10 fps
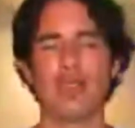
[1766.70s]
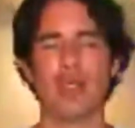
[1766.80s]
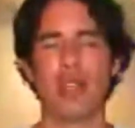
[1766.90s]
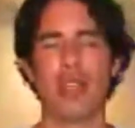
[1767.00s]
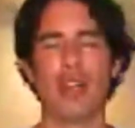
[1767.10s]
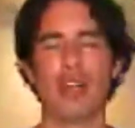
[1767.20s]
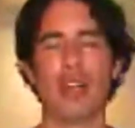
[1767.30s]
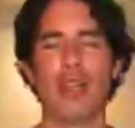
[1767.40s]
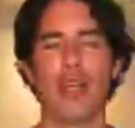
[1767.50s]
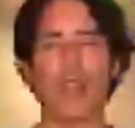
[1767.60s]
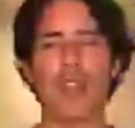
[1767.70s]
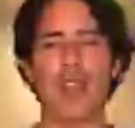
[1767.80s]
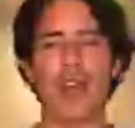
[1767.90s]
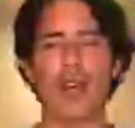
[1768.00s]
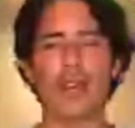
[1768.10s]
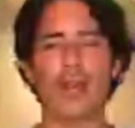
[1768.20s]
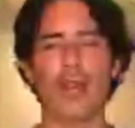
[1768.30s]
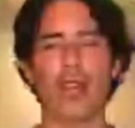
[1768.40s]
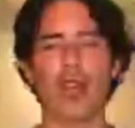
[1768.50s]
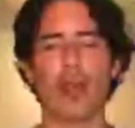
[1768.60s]
here and now
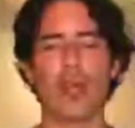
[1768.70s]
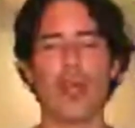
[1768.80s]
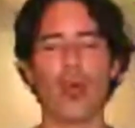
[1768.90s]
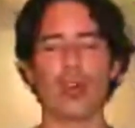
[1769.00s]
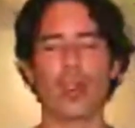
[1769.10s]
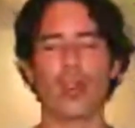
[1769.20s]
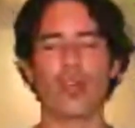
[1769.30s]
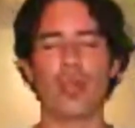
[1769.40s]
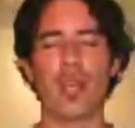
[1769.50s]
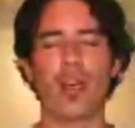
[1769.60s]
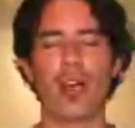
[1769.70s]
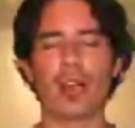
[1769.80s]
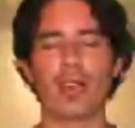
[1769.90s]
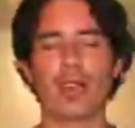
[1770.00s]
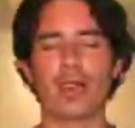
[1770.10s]
through the portal of my heart.